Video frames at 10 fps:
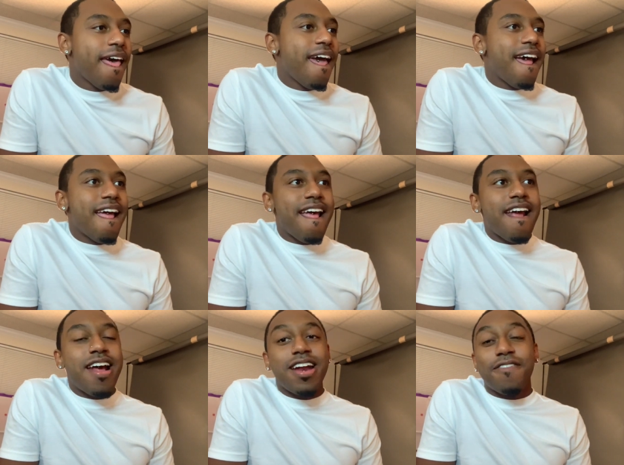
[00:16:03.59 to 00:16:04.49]

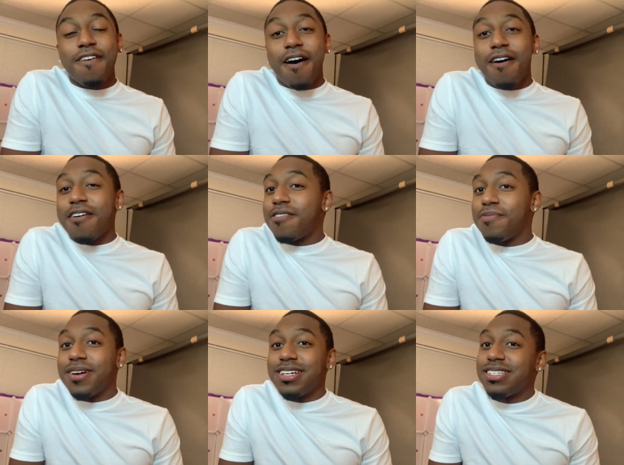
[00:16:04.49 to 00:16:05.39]
And if y'all
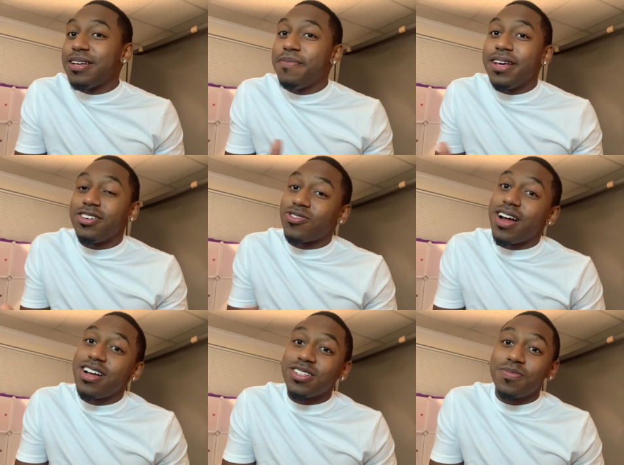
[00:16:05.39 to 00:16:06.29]
want to see me try
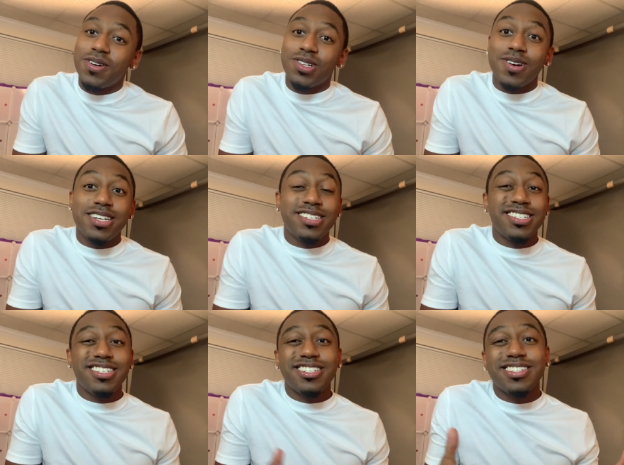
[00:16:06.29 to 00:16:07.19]
on some more threads,
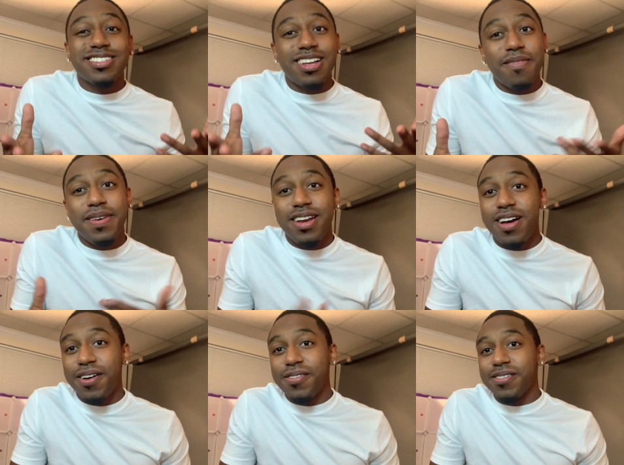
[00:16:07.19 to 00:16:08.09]
then just let me
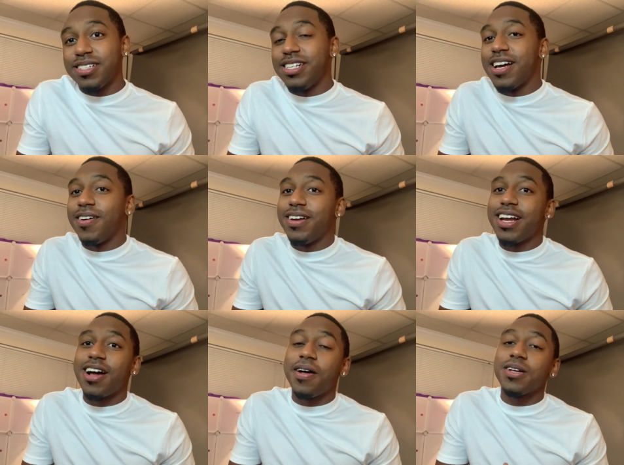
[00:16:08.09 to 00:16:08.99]
know, you know, and then
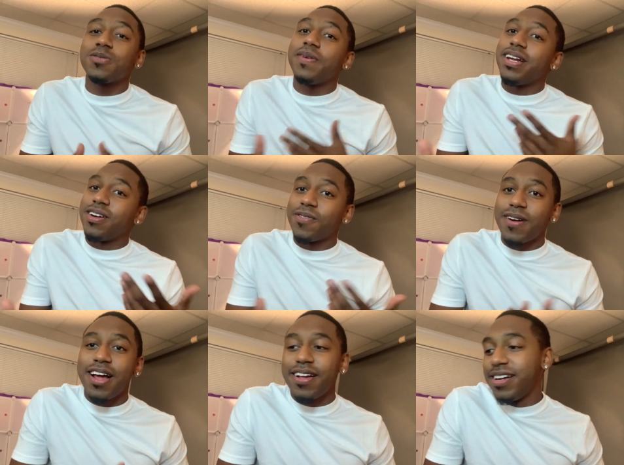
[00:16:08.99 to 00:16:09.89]
I'll explain it
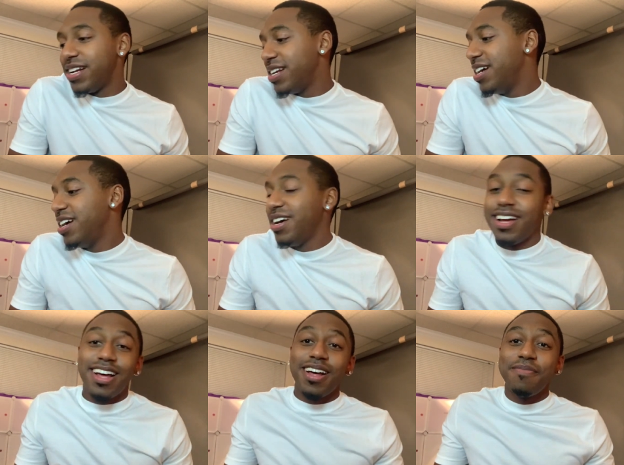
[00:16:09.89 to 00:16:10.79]
around, and
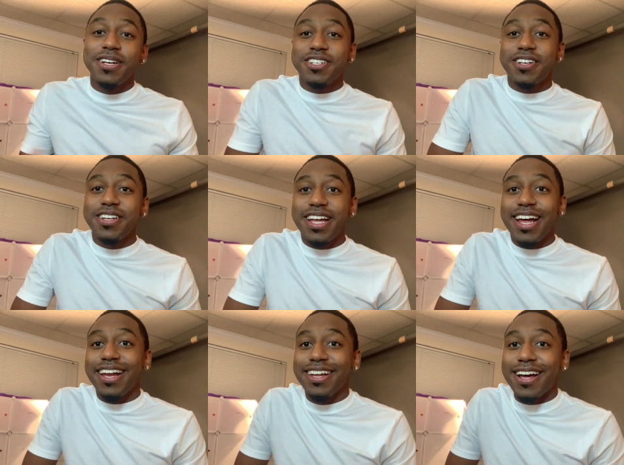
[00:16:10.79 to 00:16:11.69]
I'll make sure
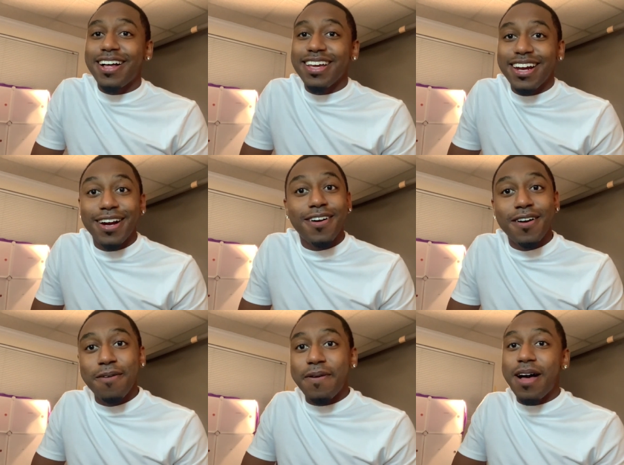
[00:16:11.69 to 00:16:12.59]
that y'all get it on
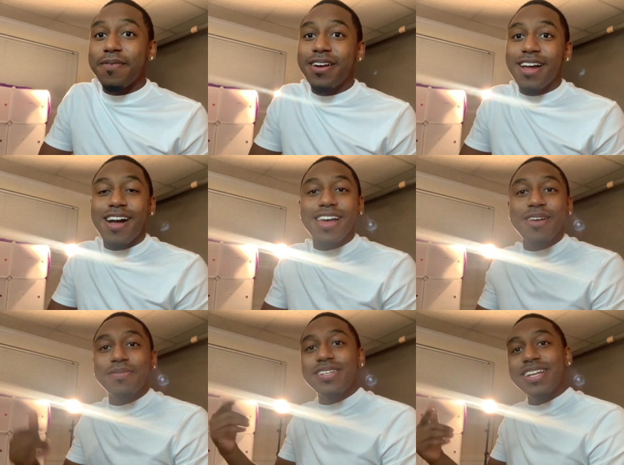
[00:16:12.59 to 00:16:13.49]
and popping and y'all
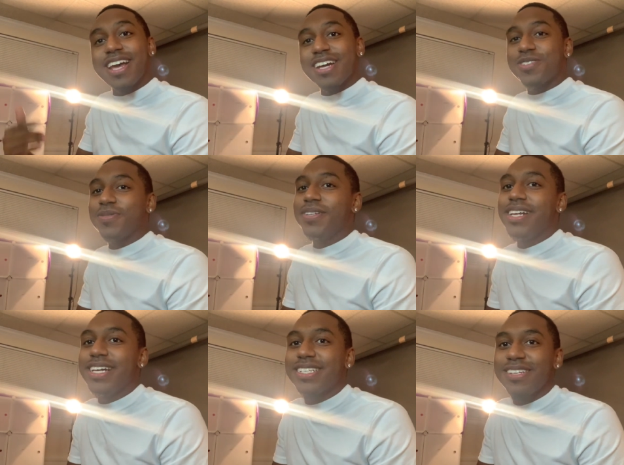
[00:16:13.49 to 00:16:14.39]
hip to the actual
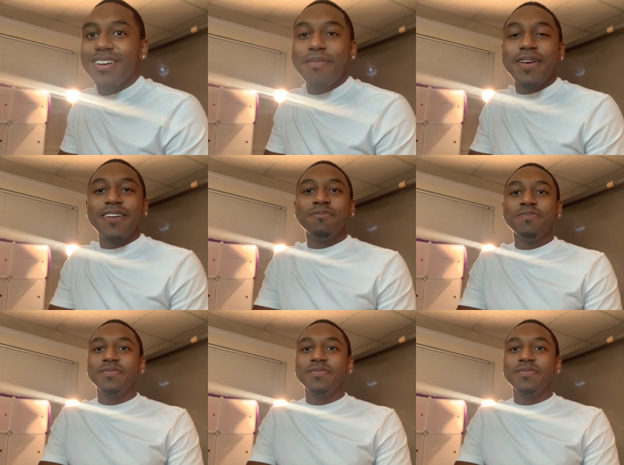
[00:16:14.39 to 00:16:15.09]
links, you know what I mean?